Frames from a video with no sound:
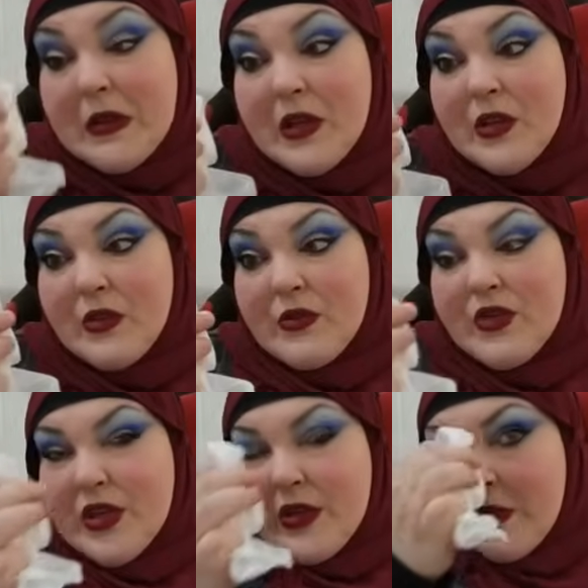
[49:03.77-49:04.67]

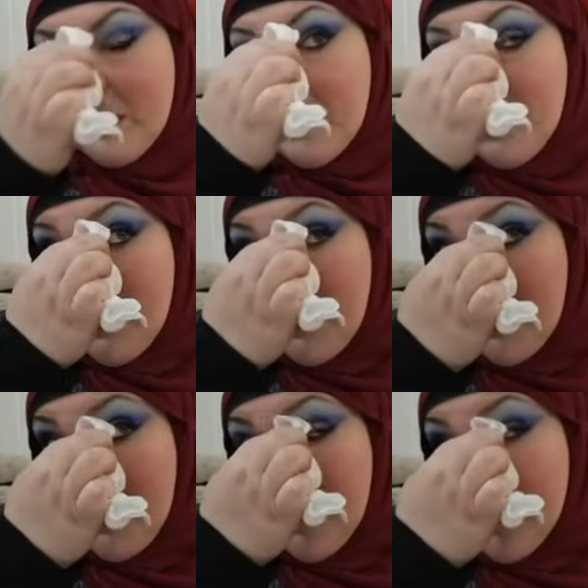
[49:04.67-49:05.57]
Huge.
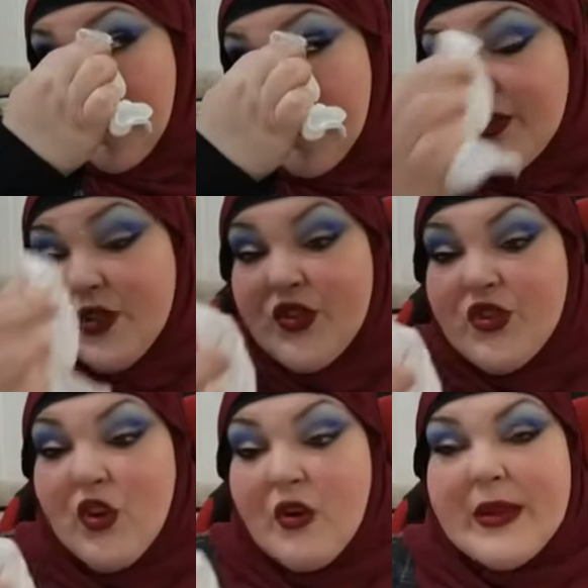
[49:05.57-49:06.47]
There's
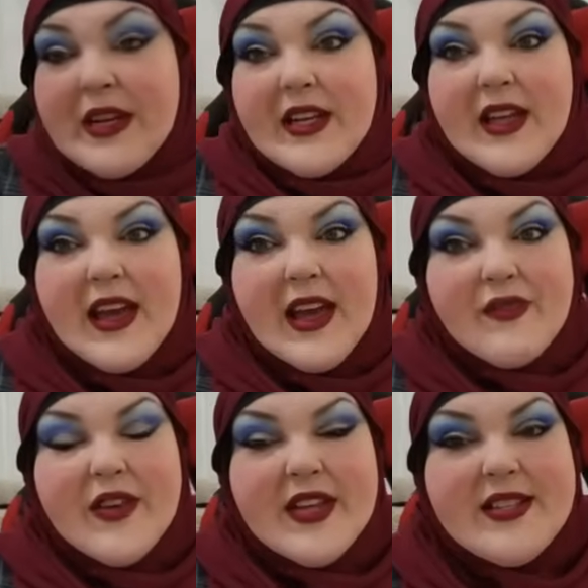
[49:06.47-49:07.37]
so many
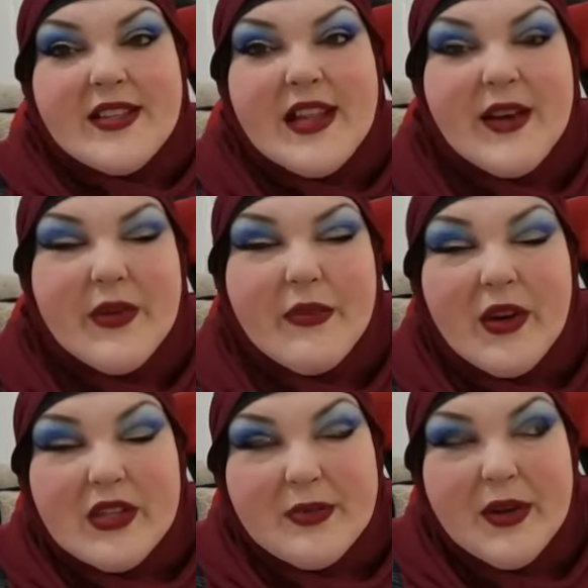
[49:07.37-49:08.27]
cafes in that we
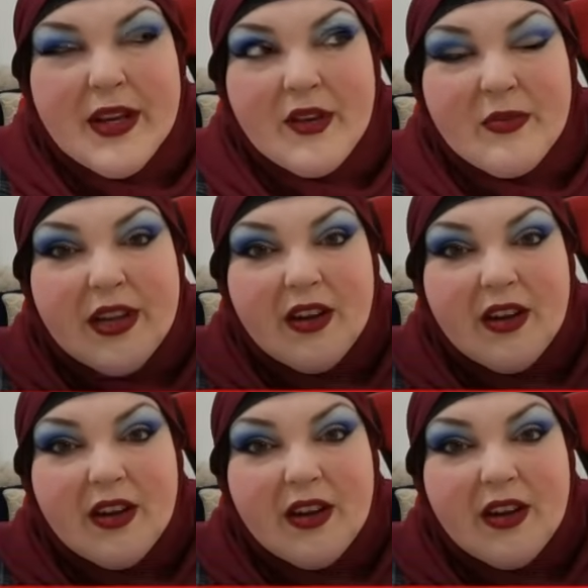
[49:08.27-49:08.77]
walked by. Oh my